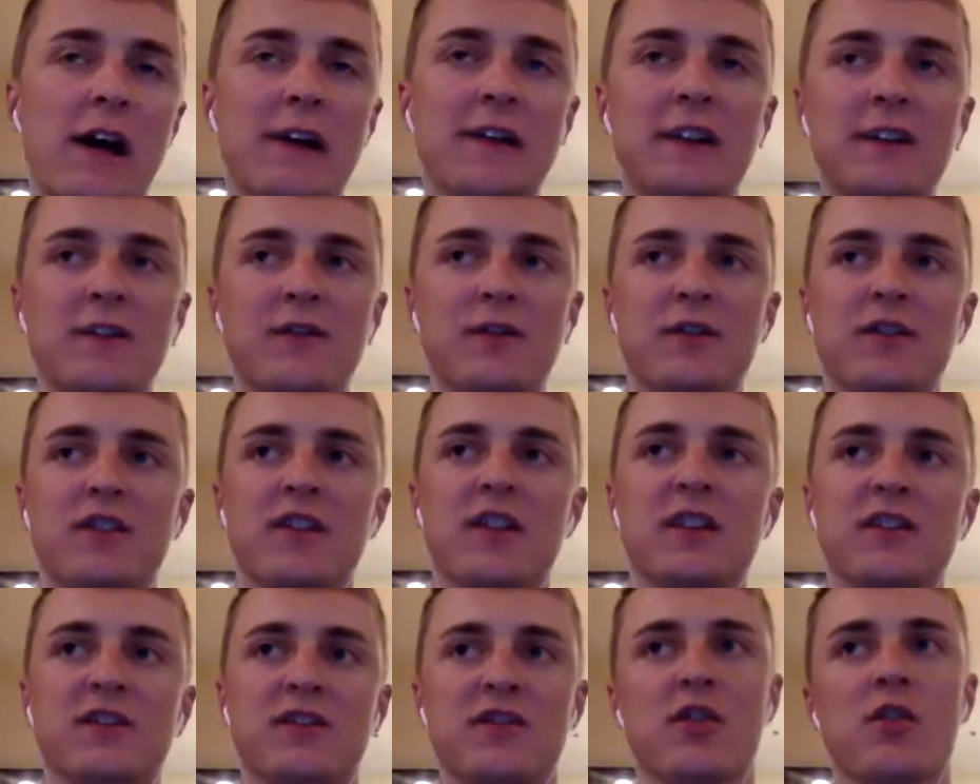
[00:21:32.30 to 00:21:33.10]
of different
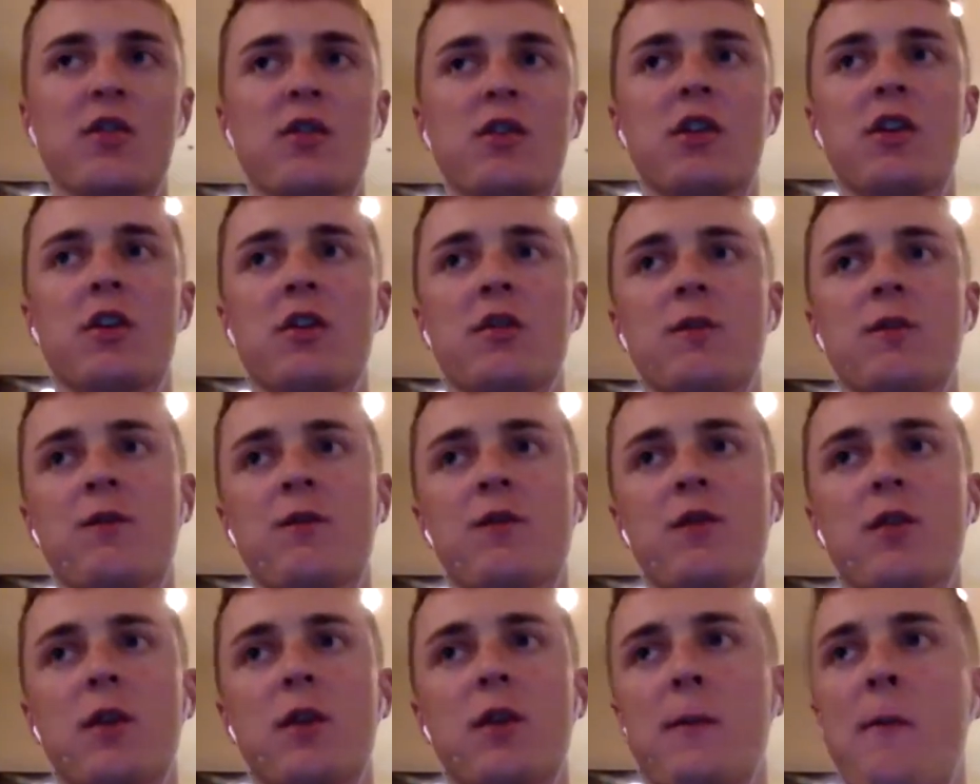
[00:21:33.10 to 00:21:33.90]
things going on
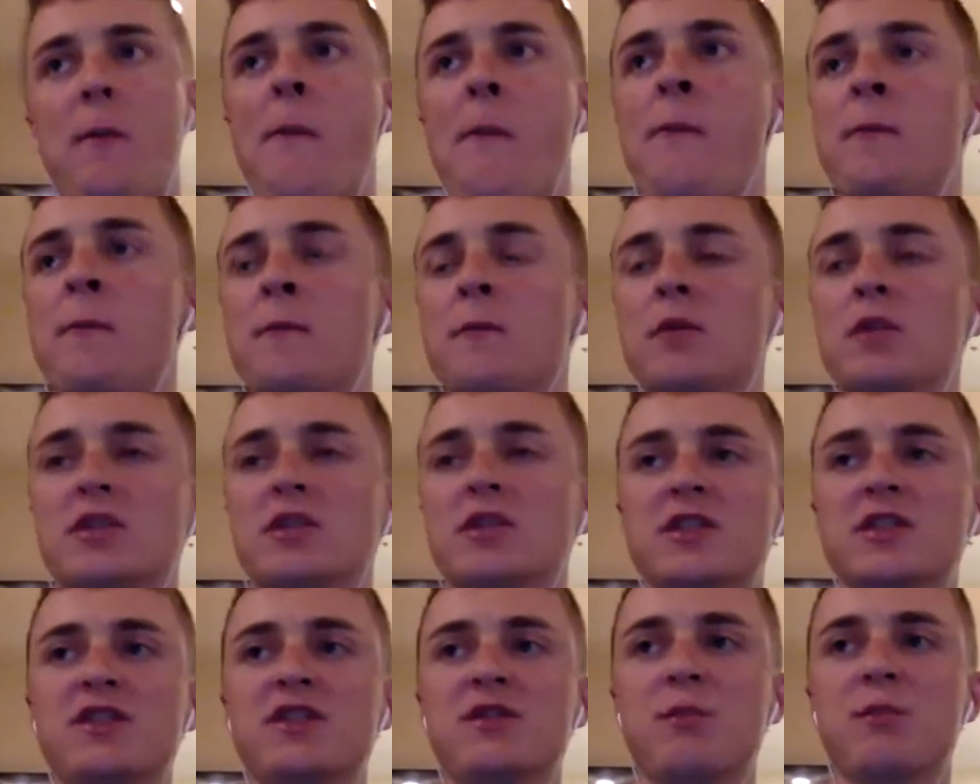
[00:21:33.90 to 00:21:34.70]
for him, which
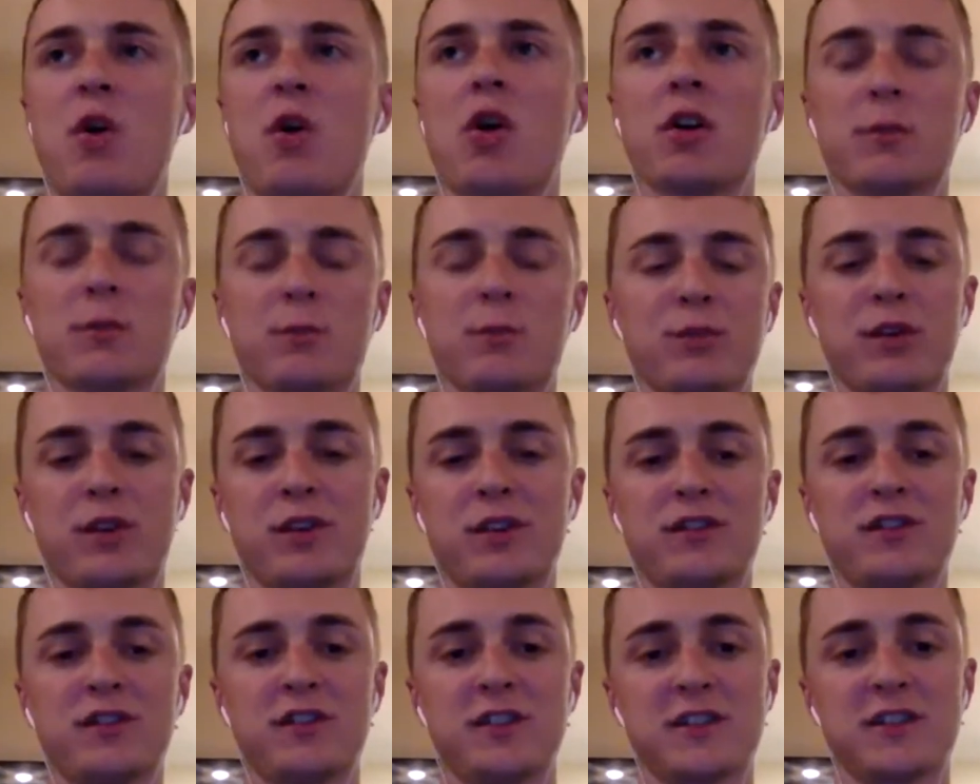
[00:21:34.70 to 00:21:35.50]
is smart
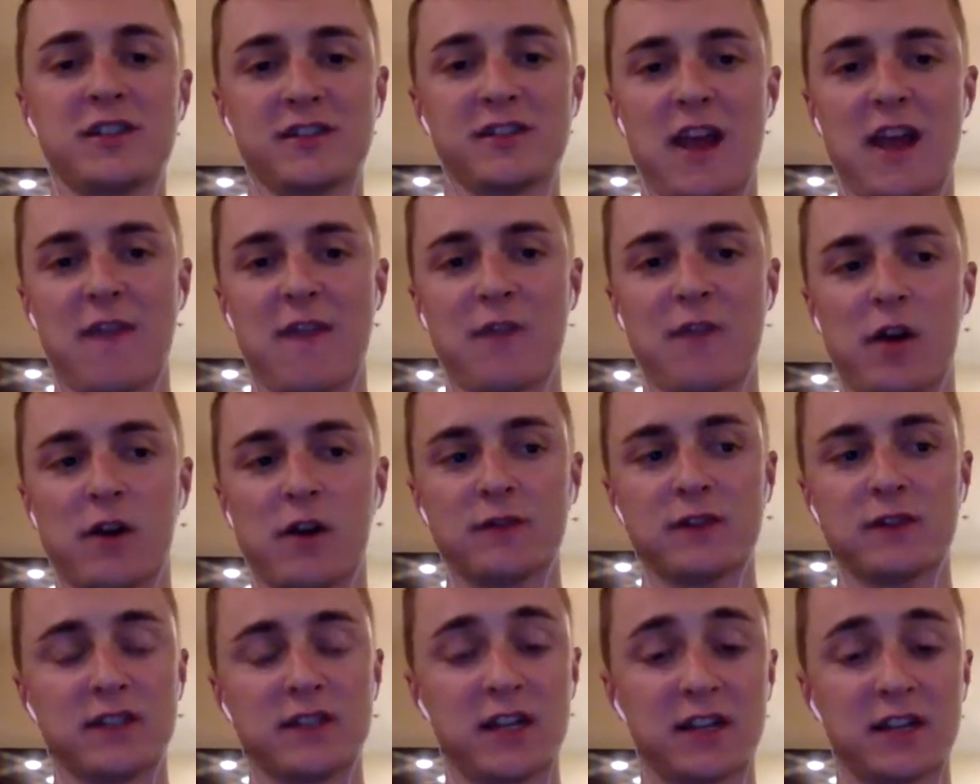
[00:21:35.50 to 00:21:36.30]
because he doesn't have all of
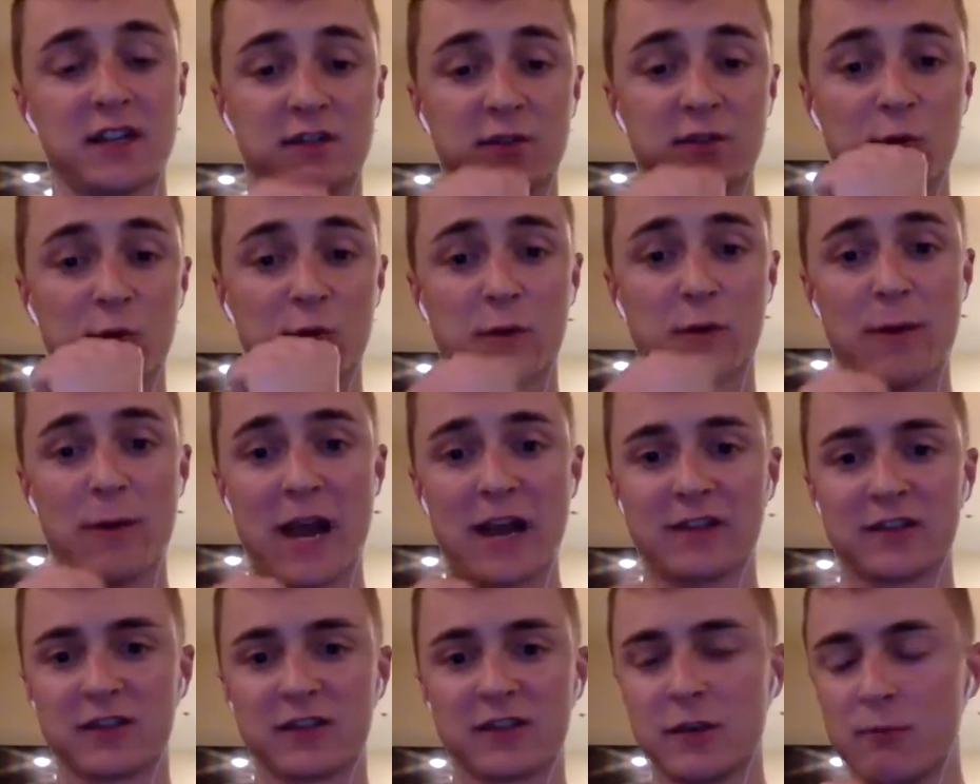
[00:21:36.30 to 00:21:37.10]
his eggs in one
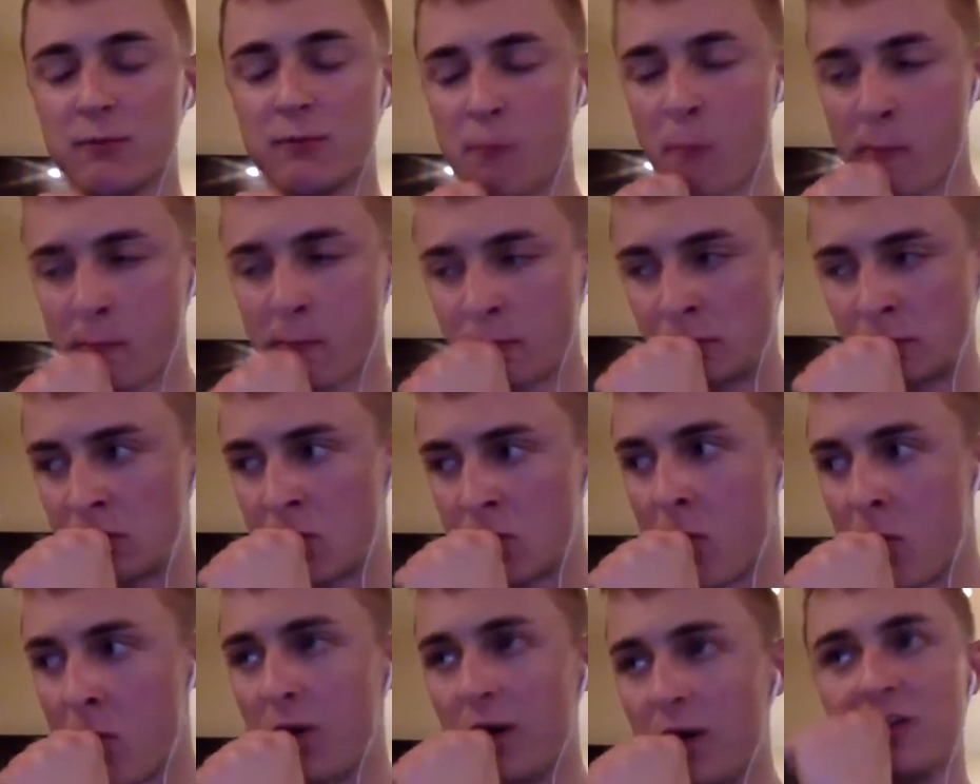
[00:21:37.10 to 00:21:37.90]
basket.
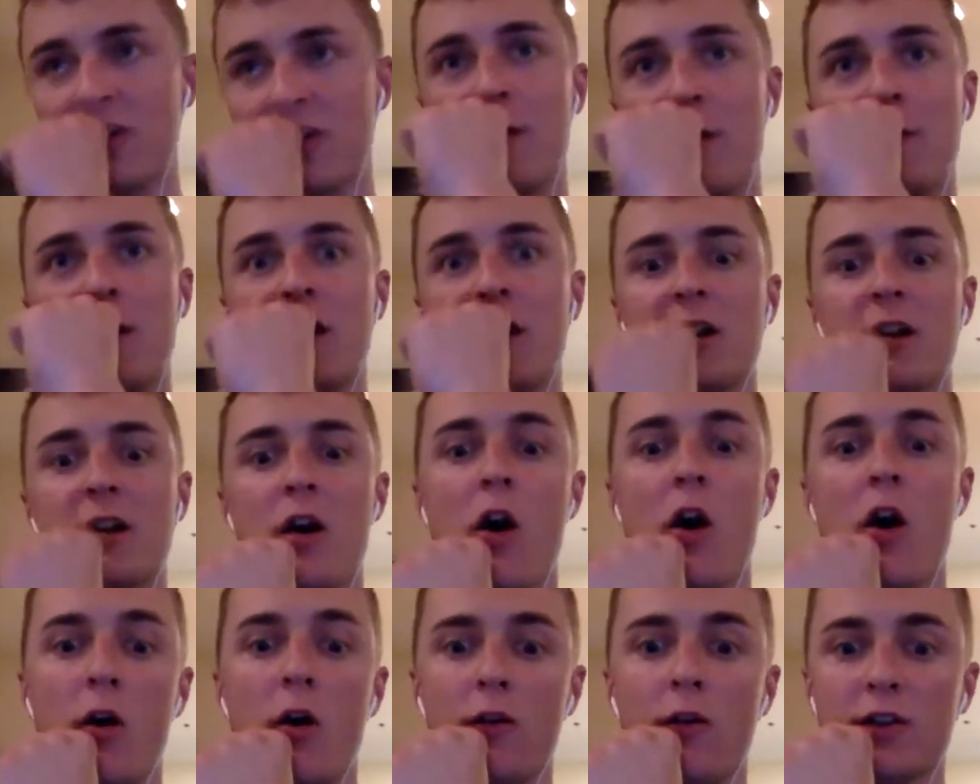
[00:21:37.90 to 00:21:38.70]
He's not making
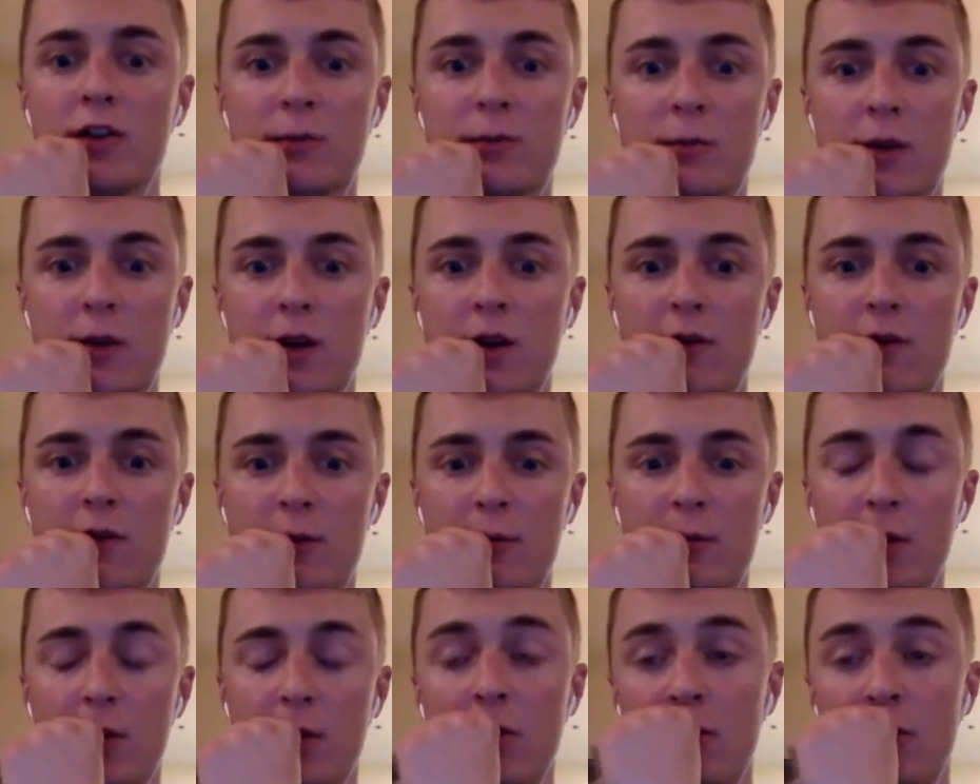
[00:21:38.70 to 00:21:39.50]
all of his money from
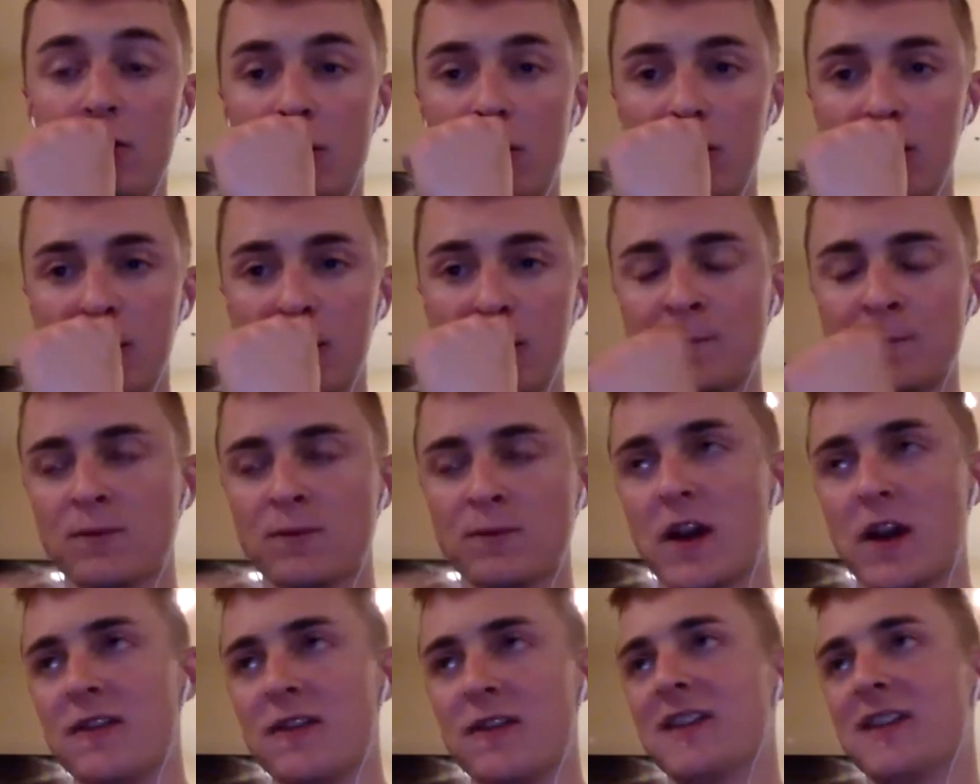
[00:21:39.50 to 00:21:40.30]
YouTube.
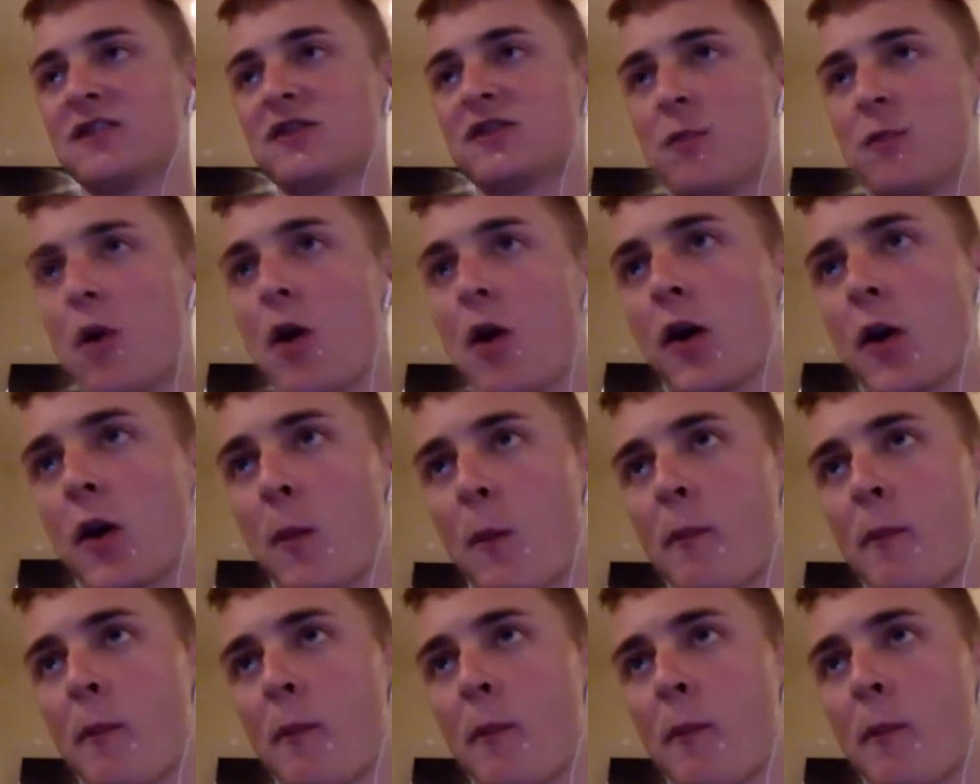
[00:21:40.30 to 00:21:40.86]
And that's smart